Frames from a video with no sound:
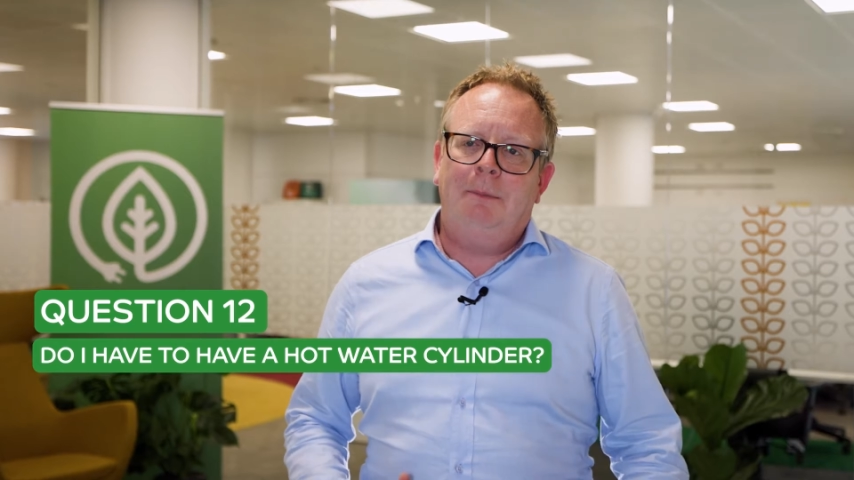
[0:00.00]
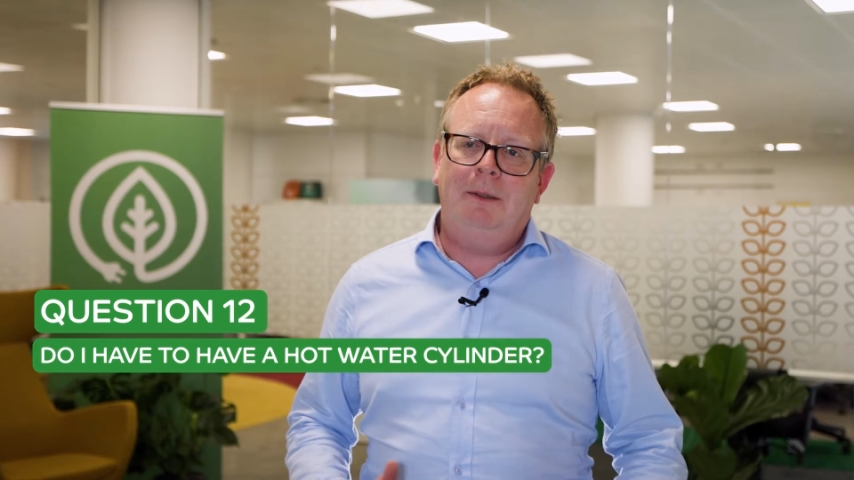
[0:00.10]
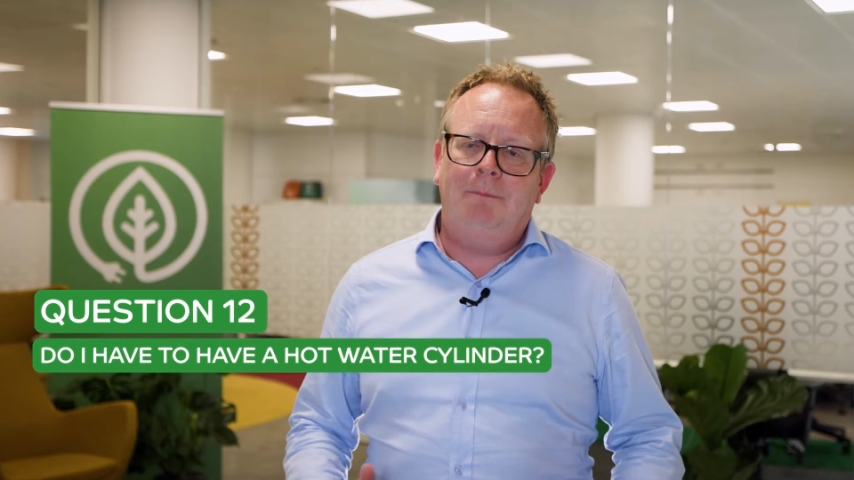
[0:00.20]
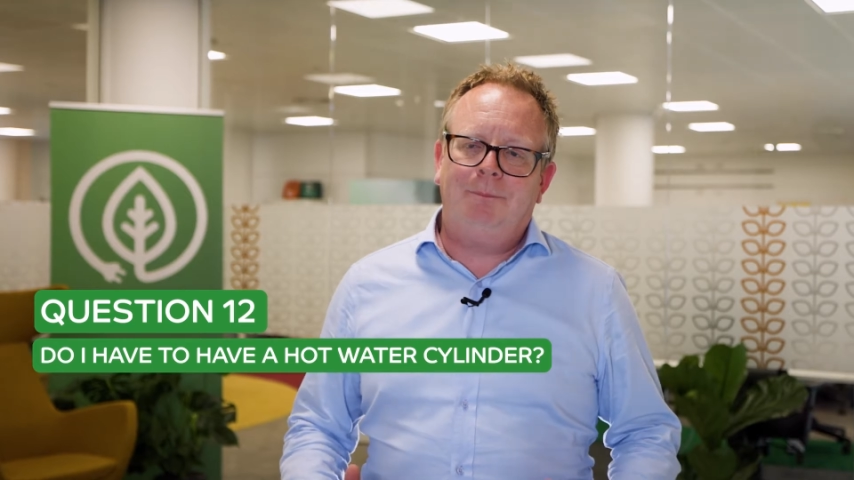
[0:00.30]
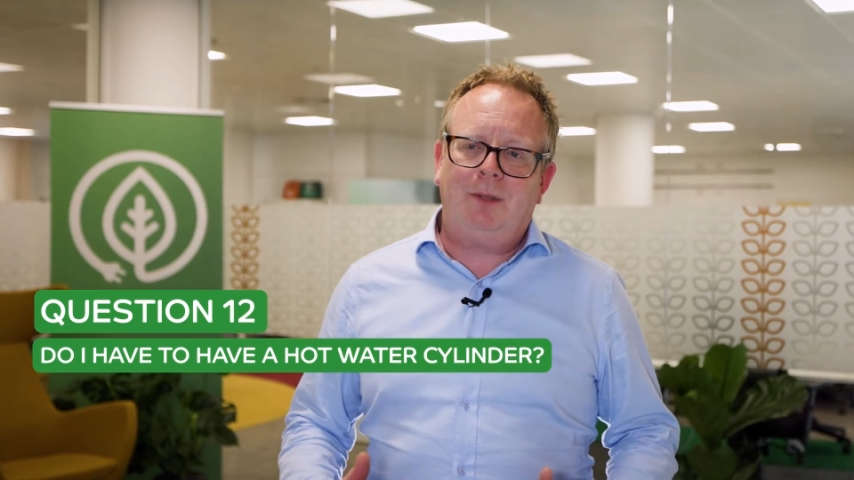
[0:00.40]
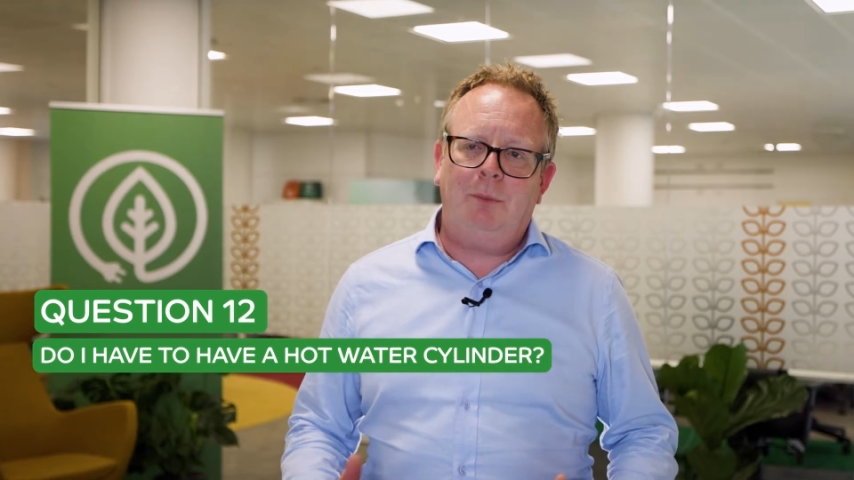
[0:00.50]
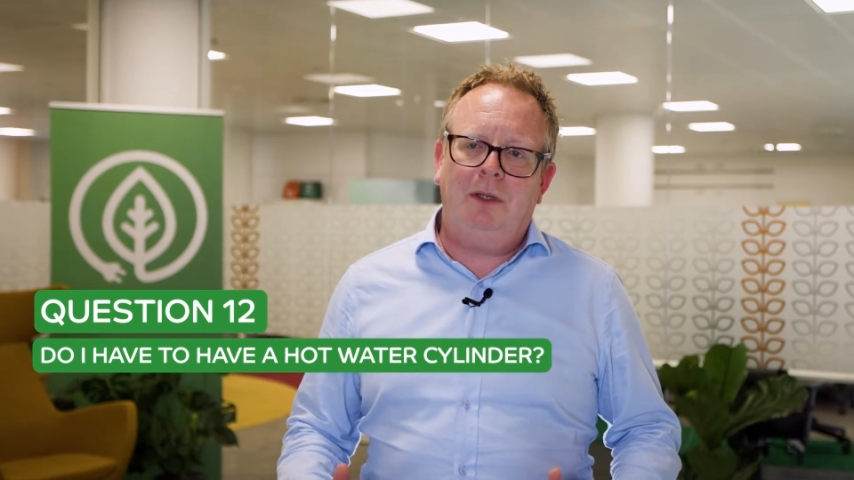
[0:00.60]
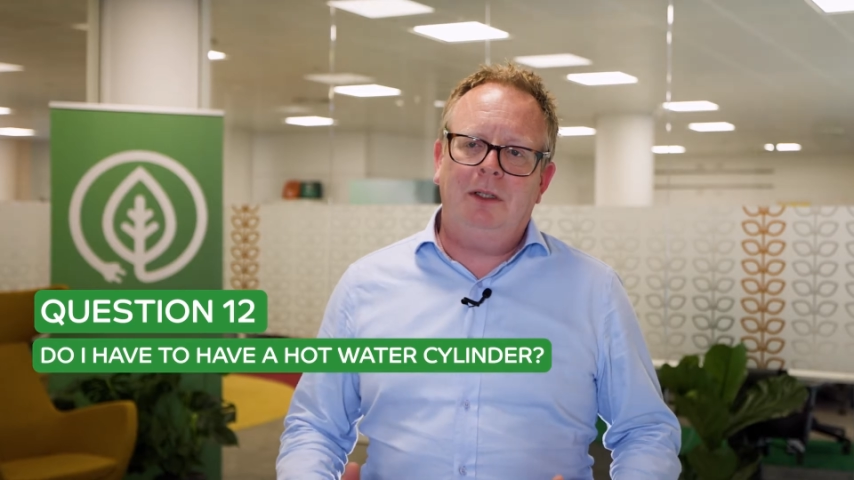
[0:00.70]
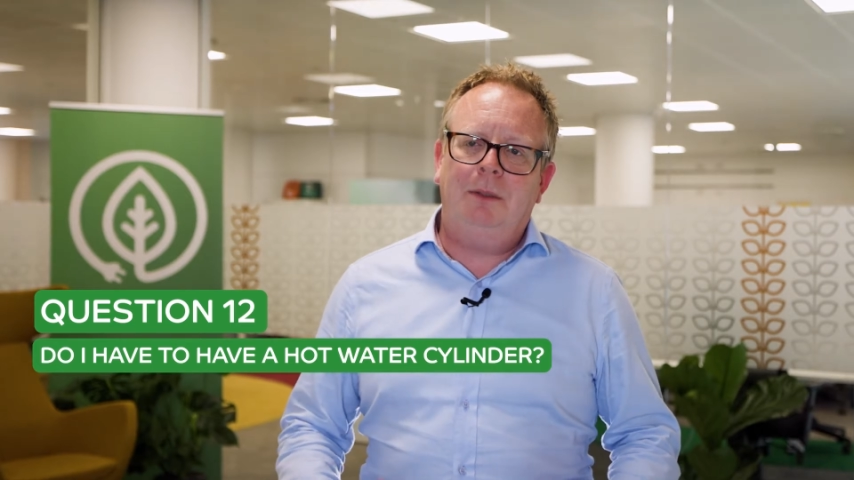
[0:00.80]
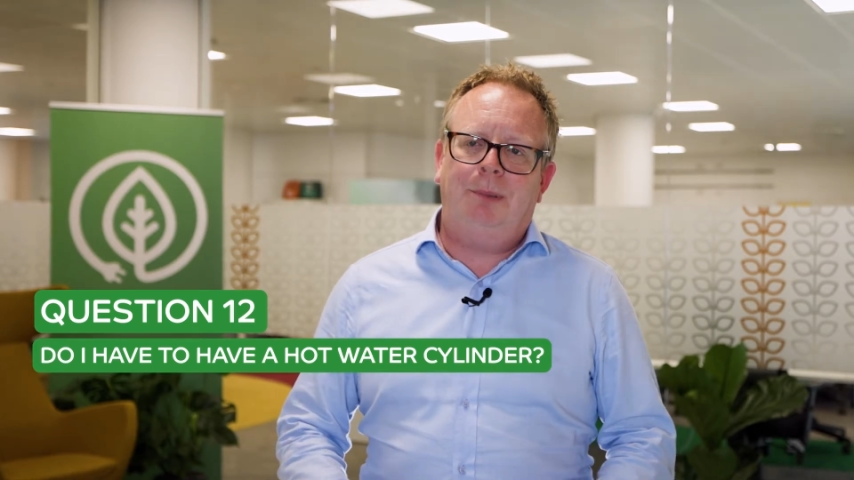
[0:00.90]
Well,
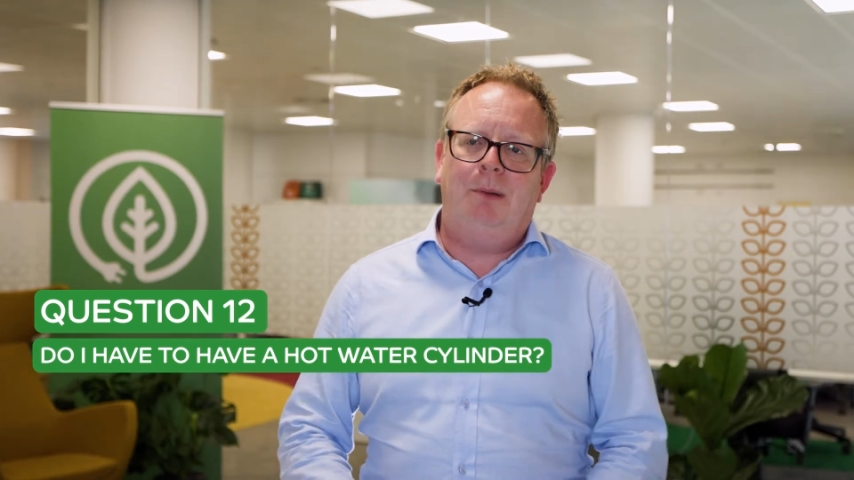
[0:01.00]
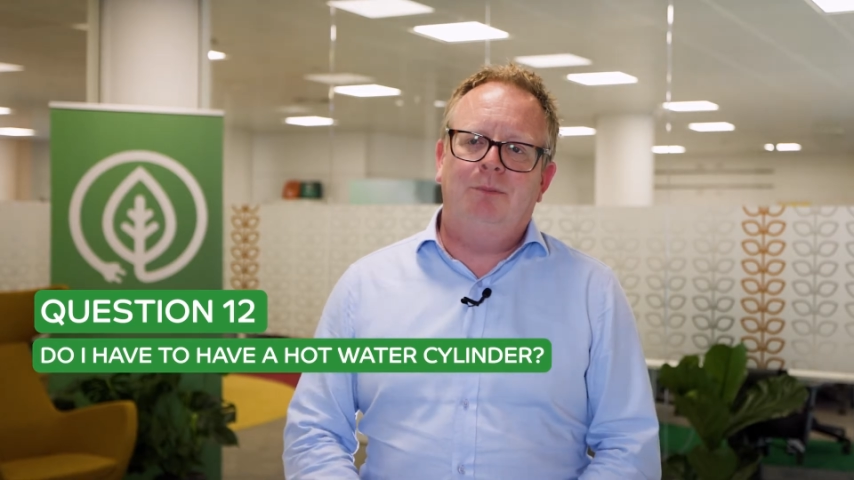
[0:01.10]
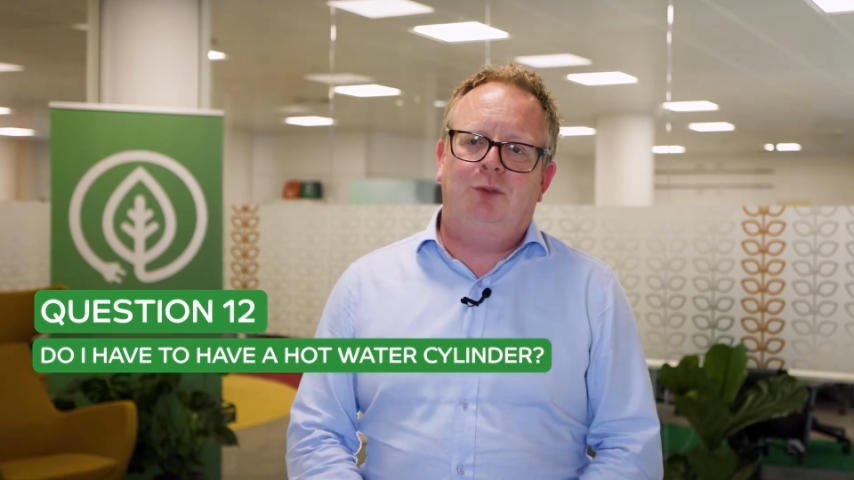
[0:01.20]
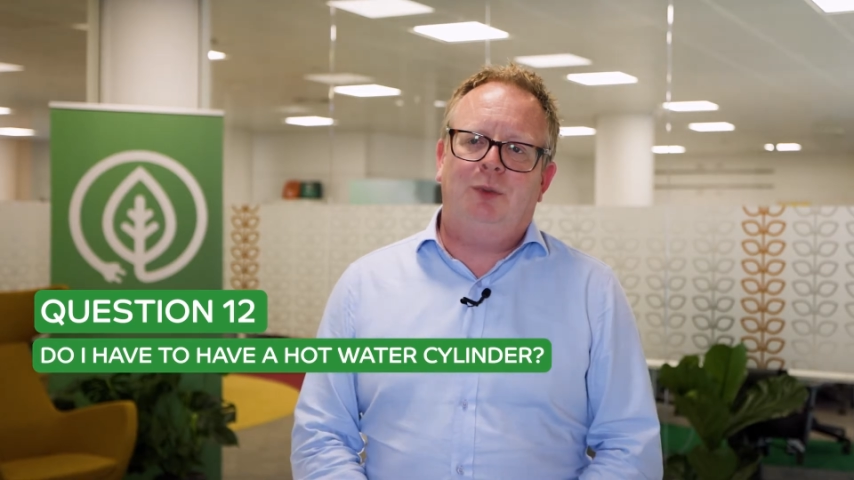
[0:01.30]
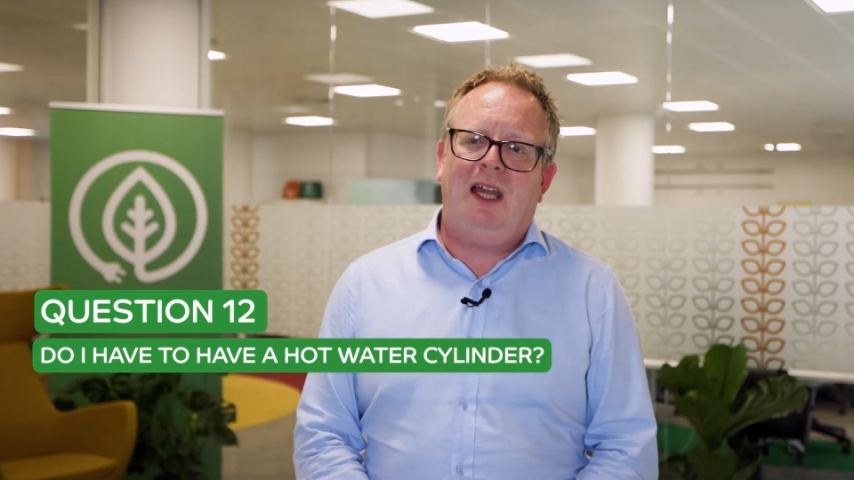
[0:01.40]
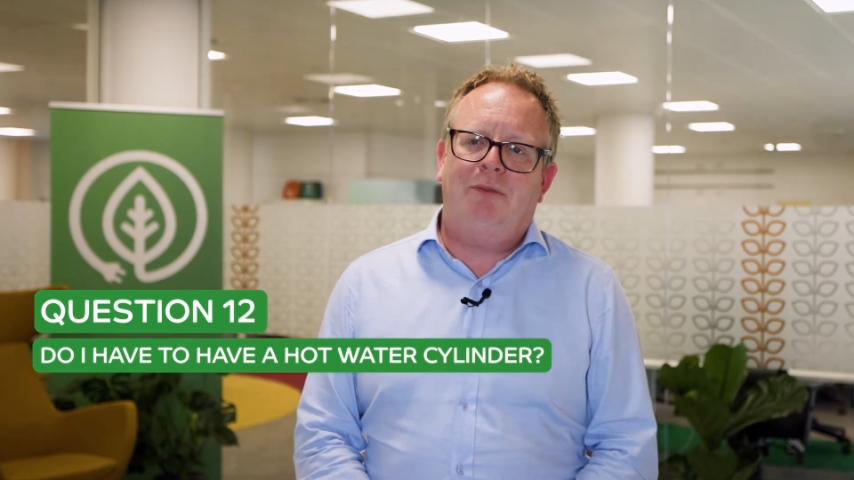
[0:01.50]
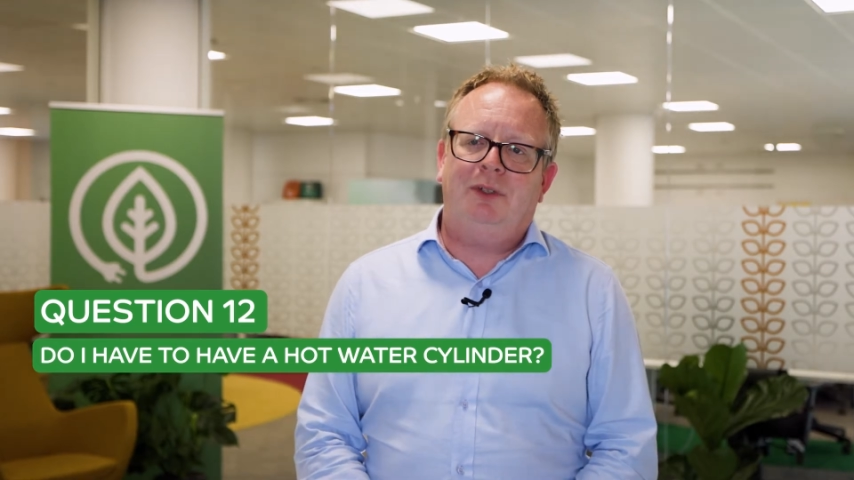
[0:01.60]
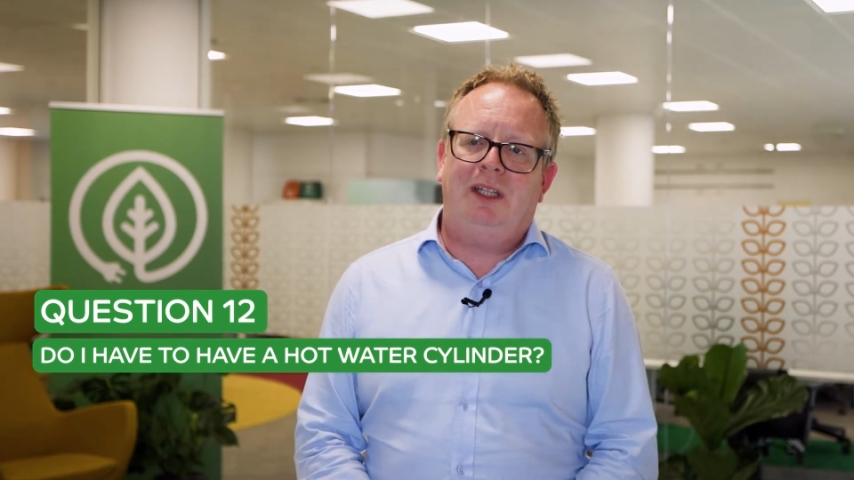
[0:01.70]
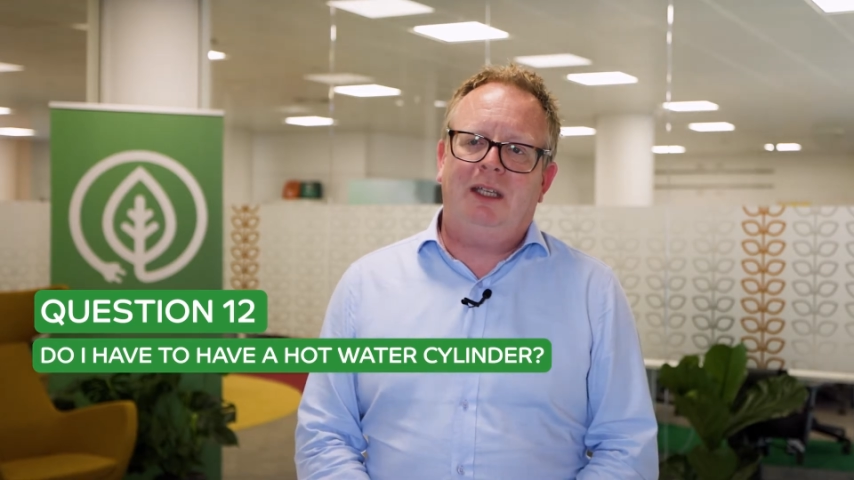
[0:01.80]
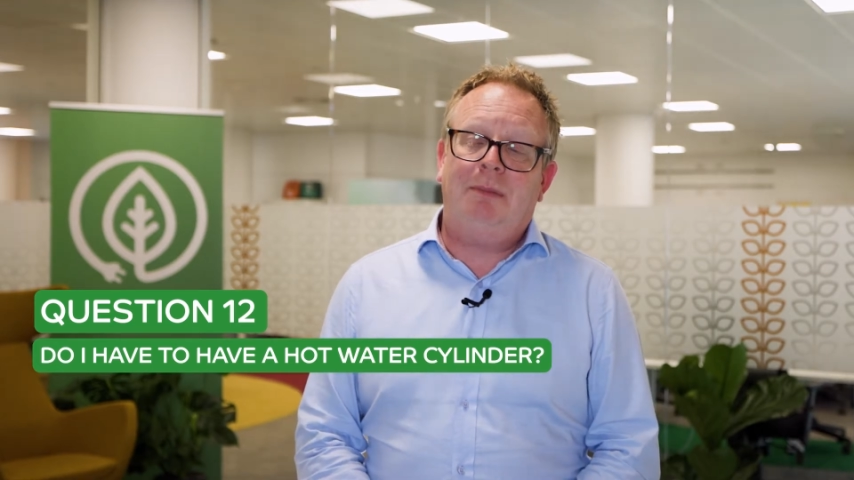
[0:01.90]
one of the problems we have
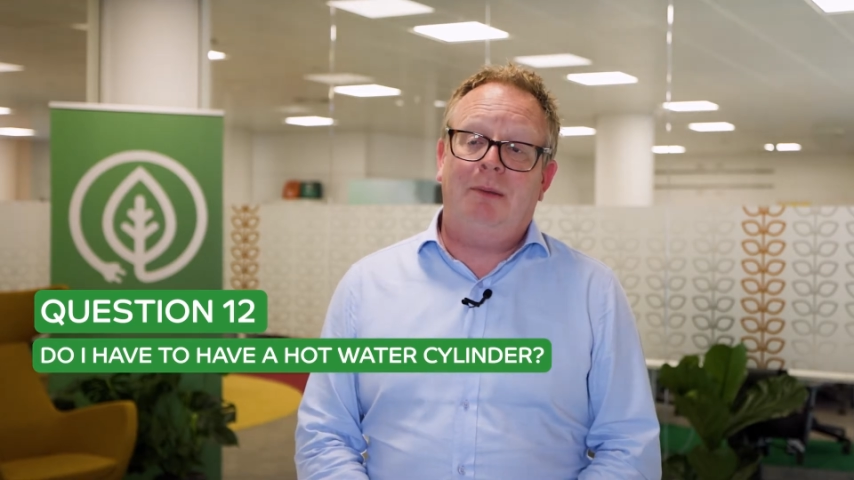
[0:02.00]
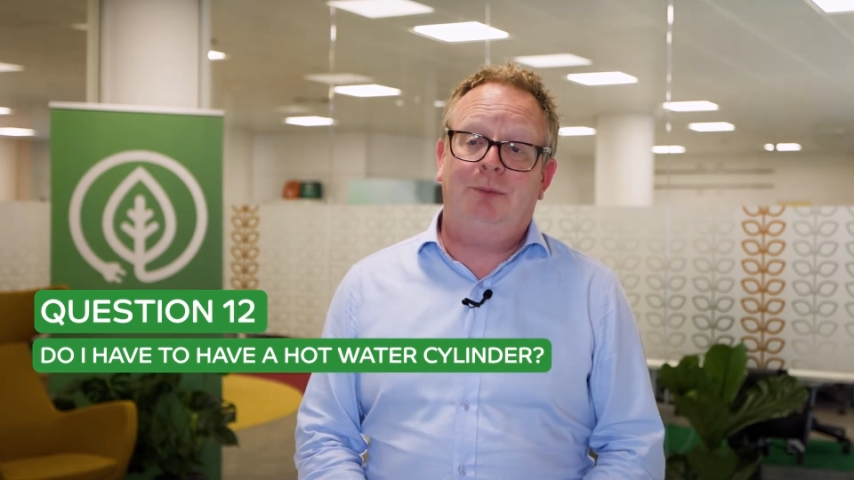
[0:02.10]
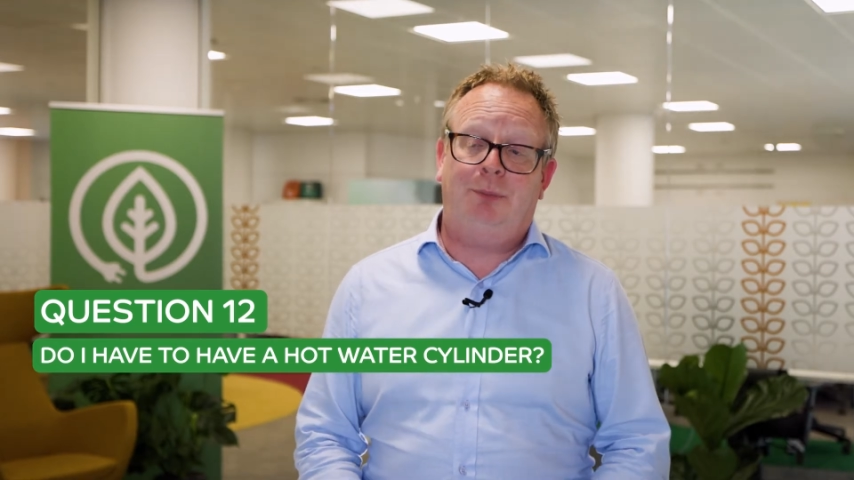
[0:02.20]
with heat pumps,